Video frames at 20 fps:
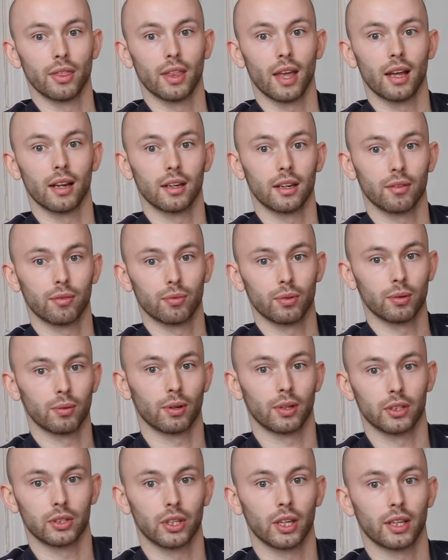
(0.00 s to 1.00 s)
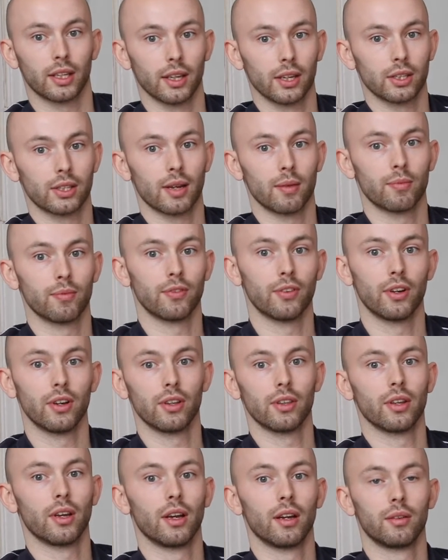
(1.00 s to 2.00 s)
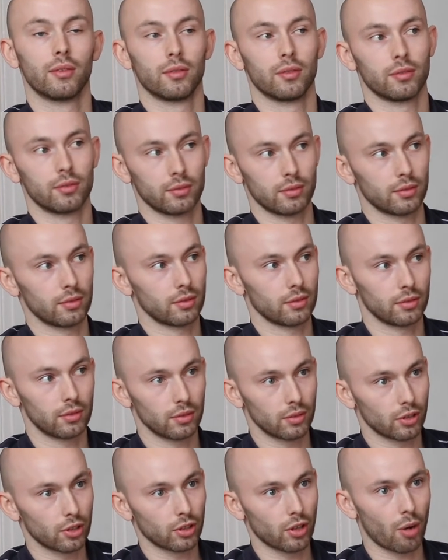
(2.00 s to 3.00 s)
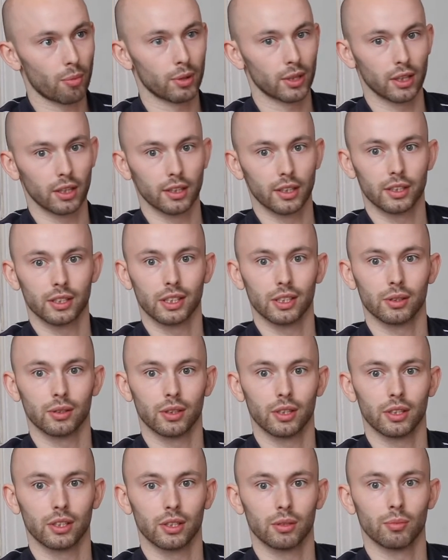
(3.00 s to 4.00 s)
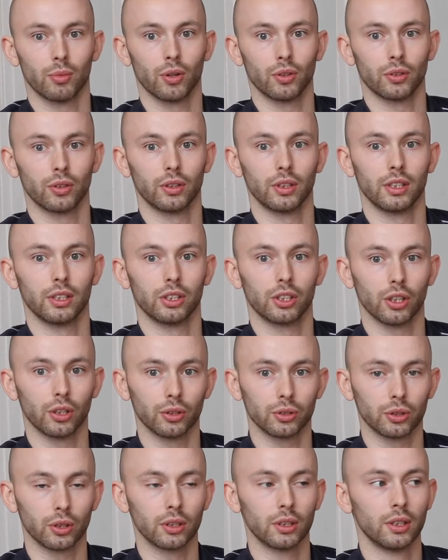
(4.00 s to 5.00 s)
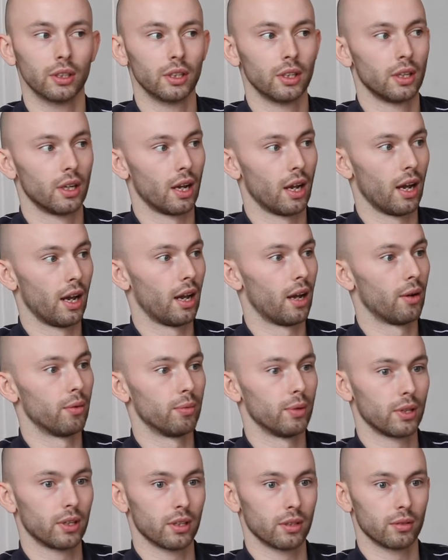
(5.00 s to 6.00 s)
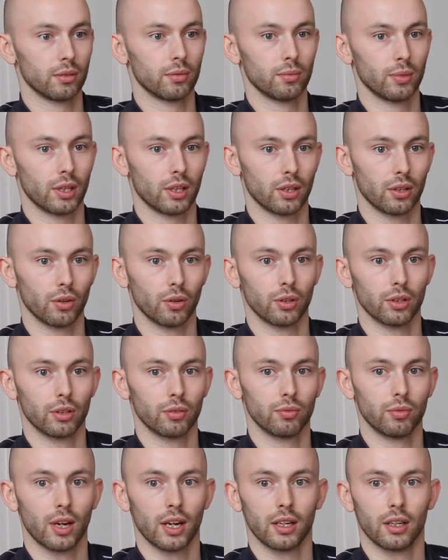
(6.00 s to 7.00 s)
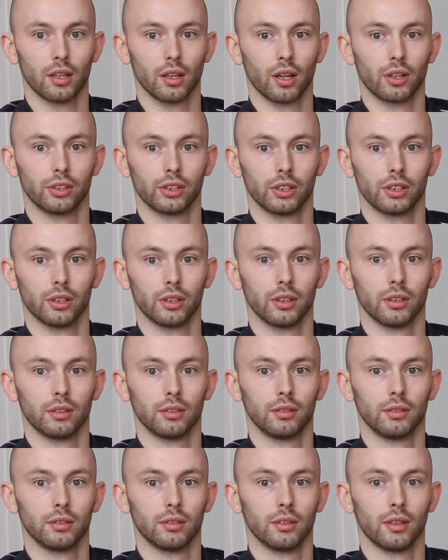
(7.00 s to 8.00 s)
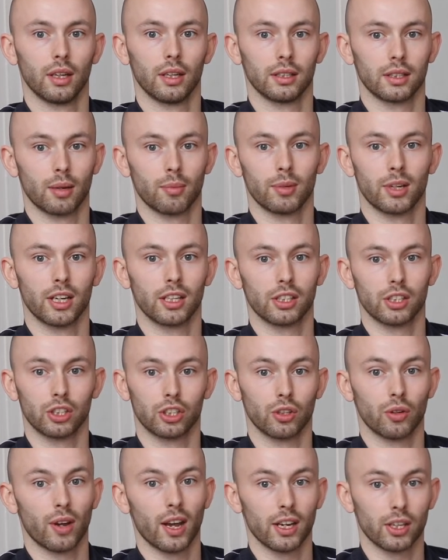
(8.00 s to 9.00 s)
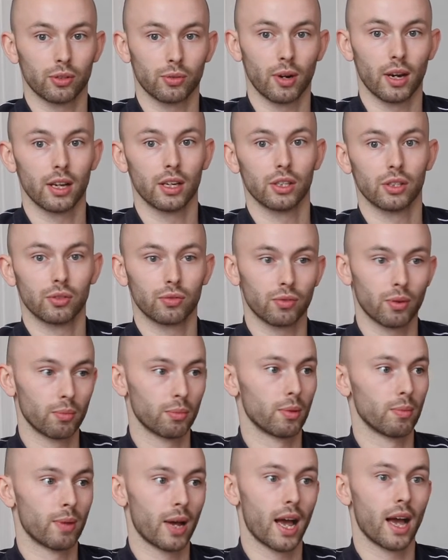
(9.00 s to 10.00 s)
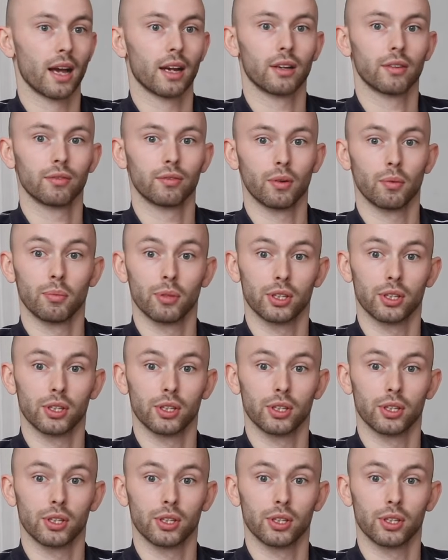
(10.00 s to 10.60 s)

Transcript: then if we want to take it a step further, commonly this is more done in children, we can order radiological examinations, so x-rays from the back, from the